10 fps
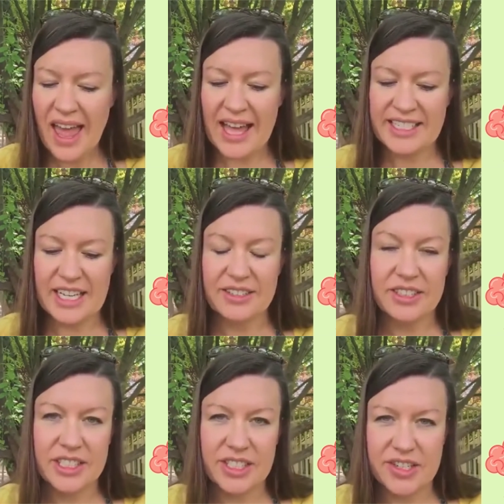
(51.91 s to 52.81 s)
It
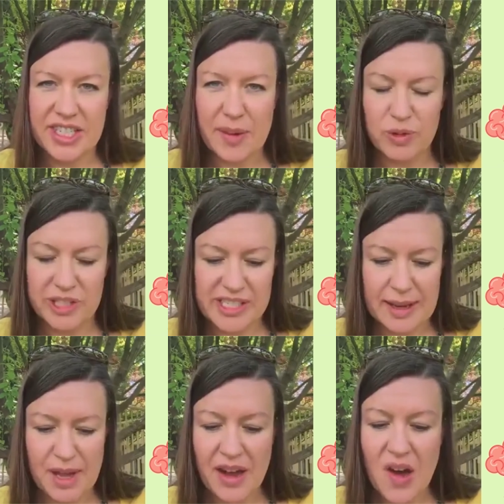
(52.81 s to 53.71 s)
generally shows up whilst
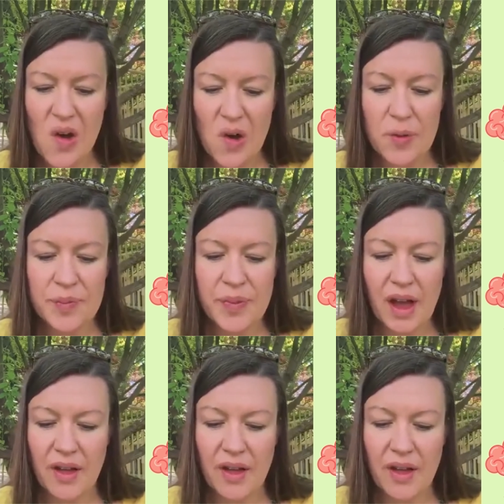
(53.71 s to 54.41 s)
I'm at home,